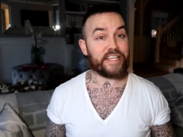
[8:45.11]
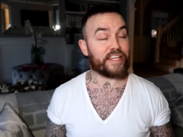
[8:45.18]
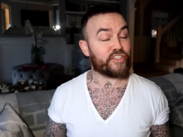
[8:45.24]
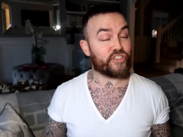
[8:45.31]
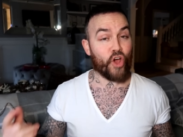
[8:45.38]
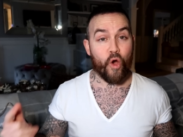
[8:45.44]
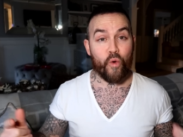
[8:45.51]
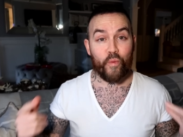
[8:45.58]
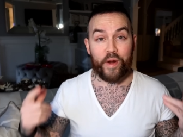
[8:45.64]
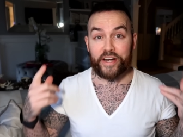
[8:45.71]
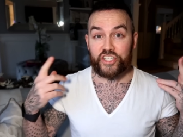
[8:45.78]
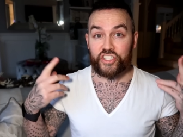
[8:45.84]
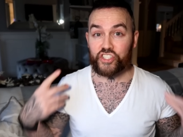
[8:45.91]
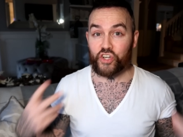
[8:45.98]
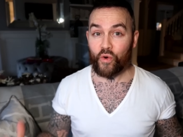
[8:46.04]
I said, don't
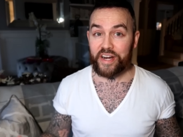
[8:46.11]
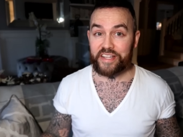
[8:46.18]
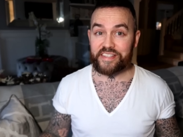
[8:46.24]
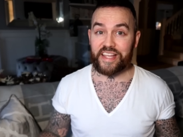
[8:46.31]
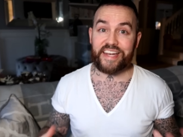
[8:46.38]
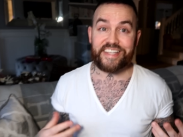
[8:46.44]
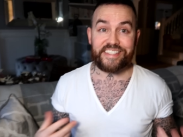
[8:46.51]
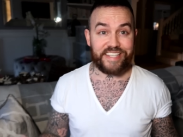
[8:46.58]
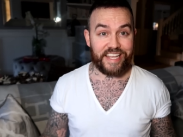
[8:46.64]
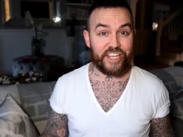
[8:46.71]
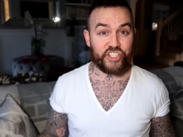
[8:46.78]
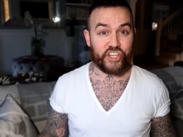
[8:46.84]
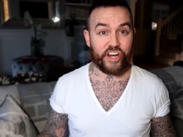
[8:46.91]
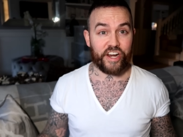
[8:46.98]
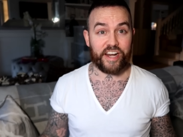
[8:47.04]
wear shorts and a
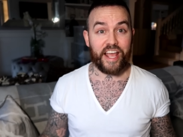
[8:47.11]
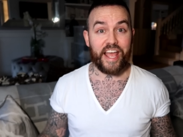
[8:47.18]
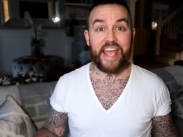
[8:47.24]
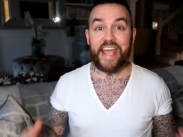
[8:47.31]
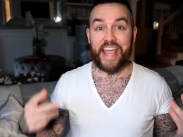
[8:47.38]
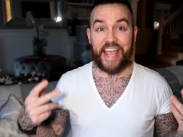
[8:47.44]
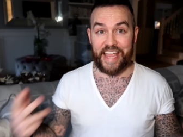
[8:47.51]
t-shirt